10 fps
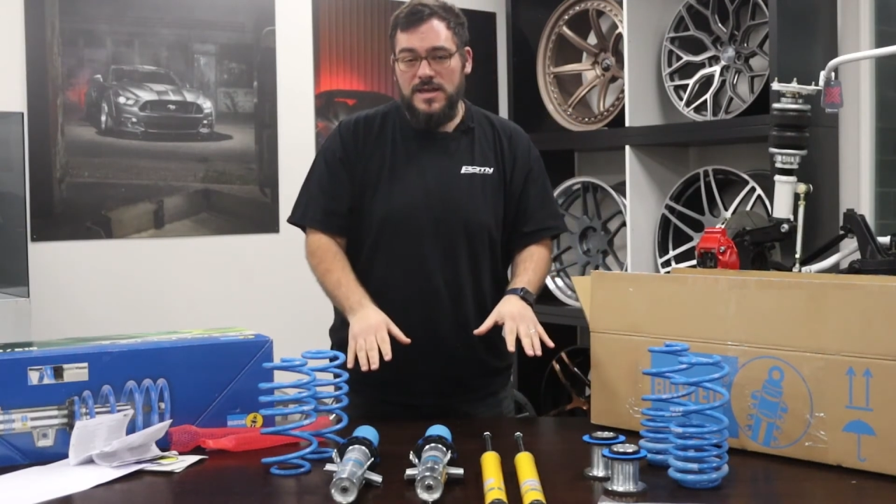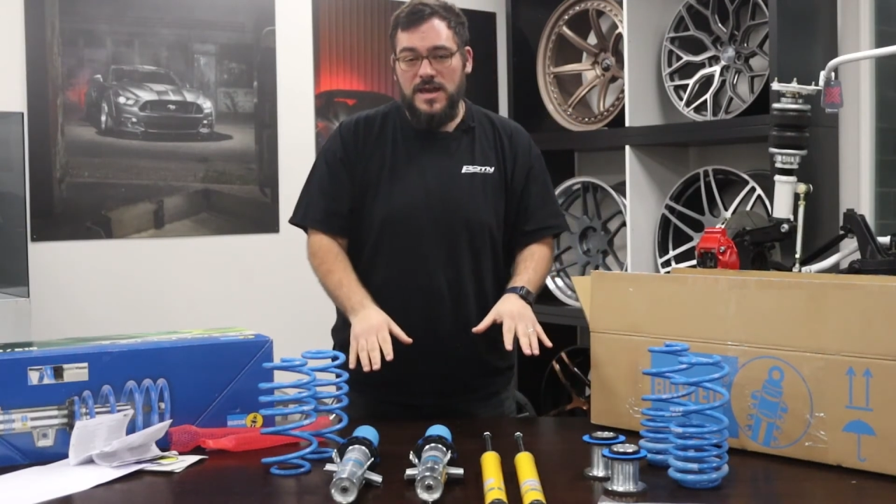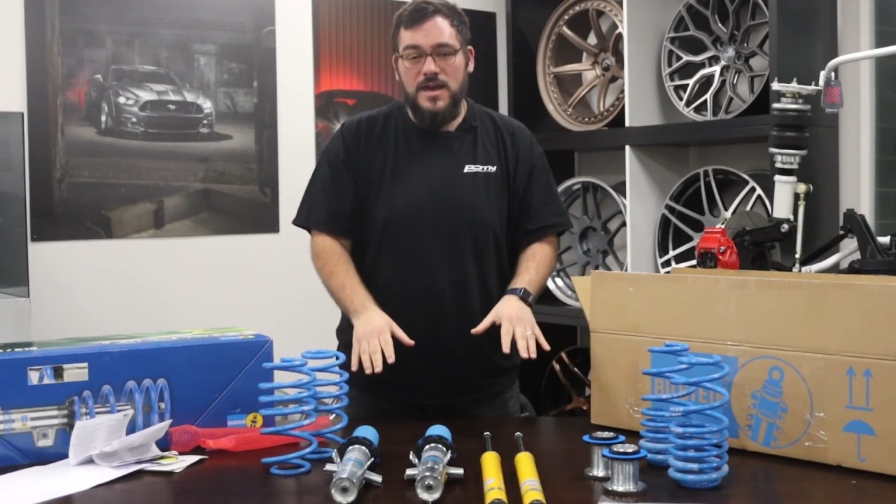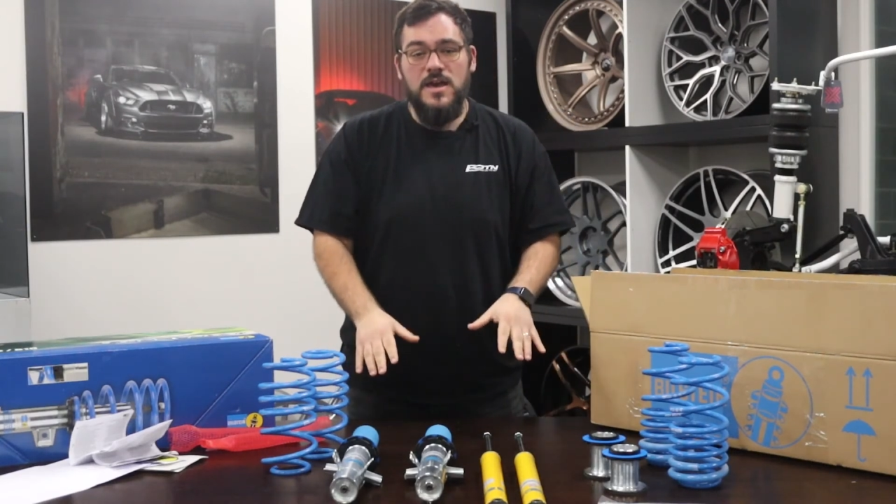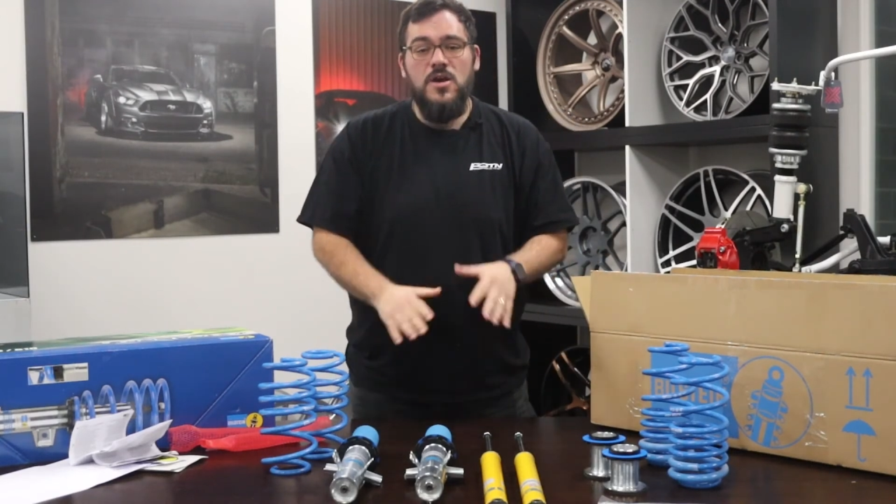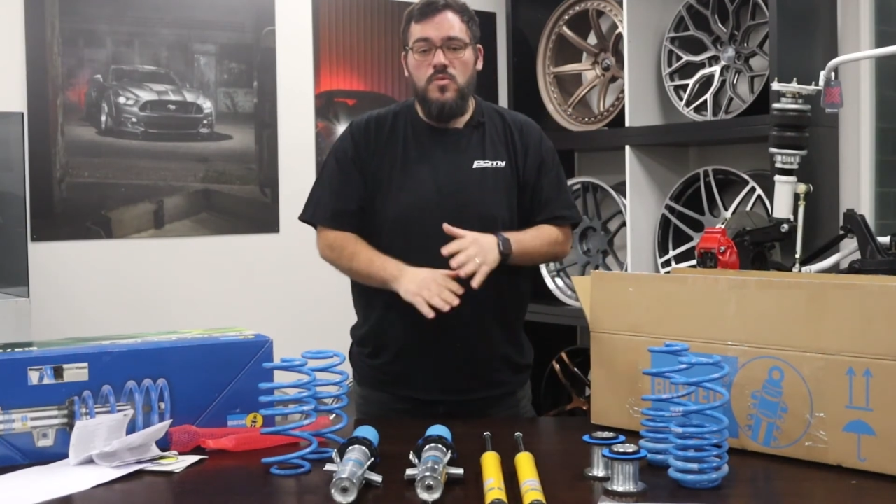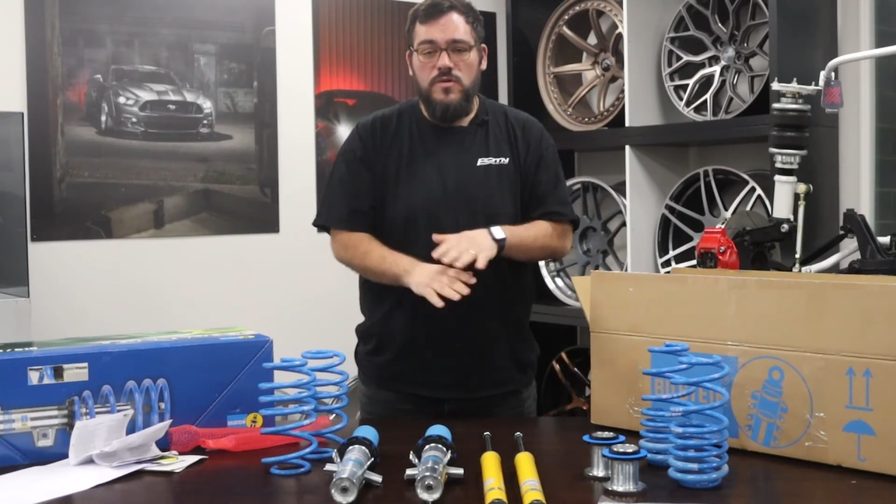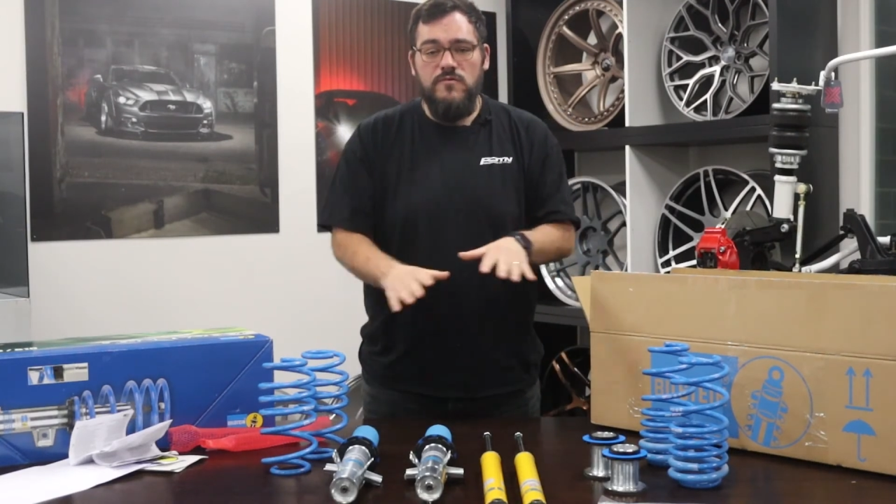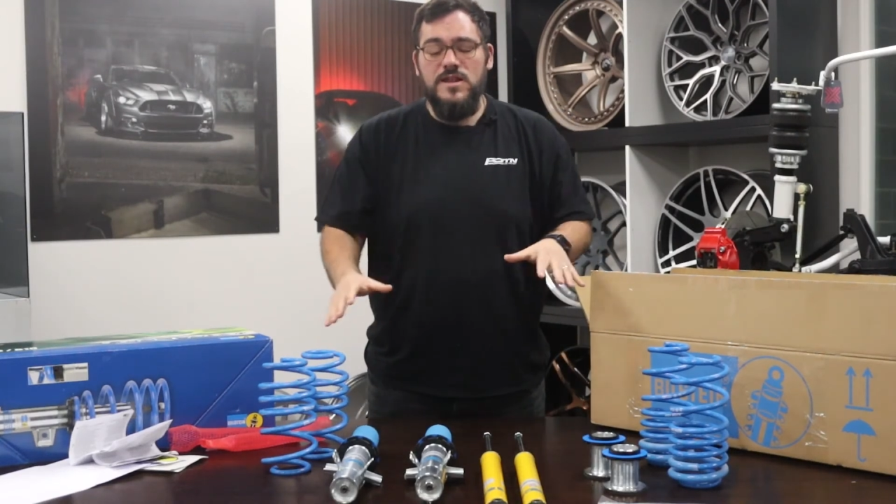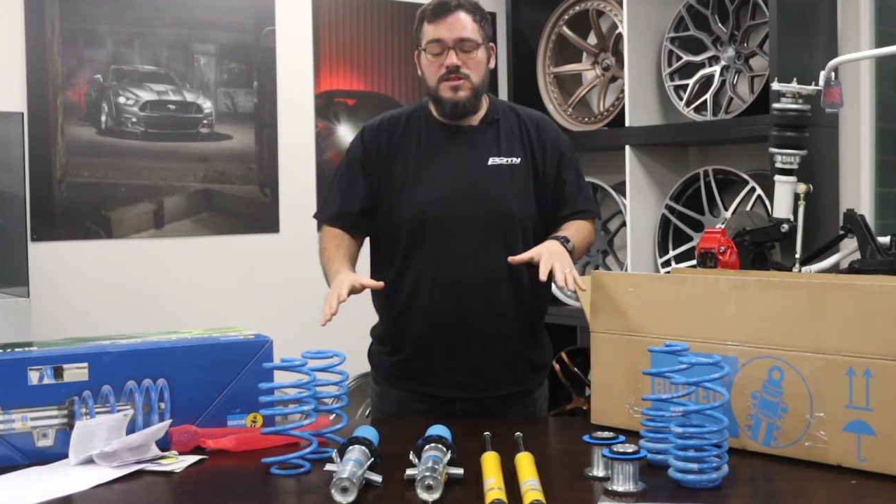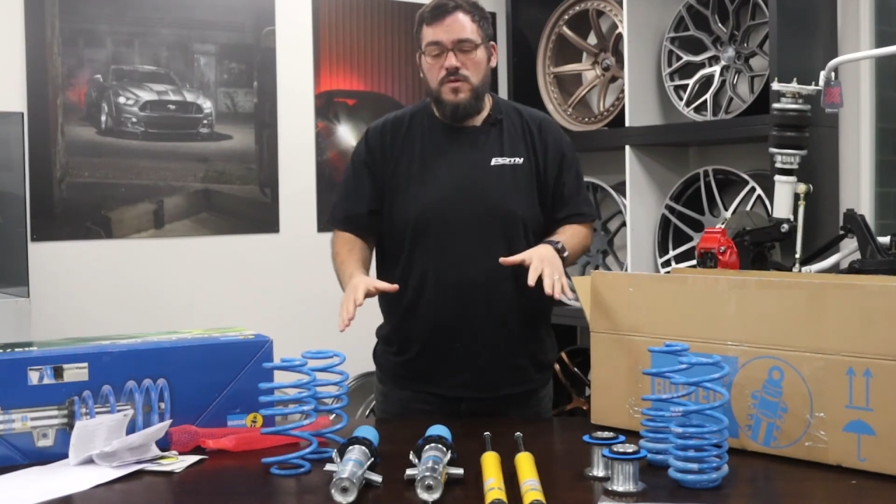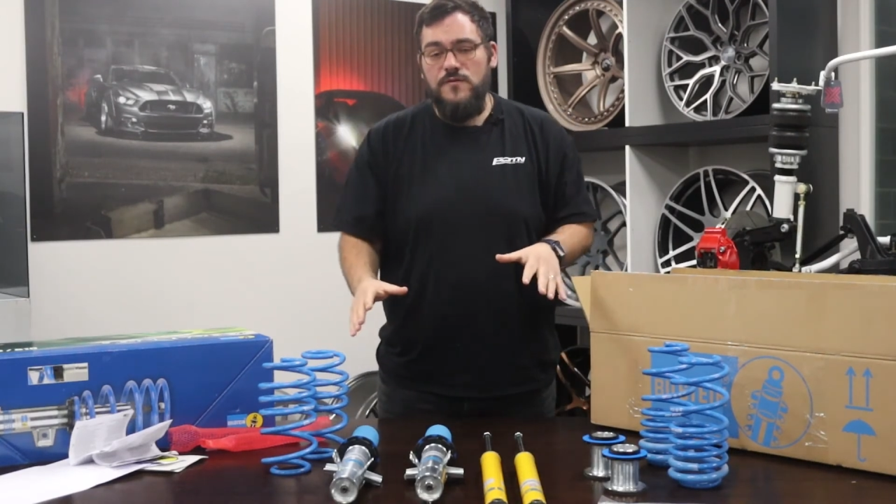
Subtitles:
kit. We really do a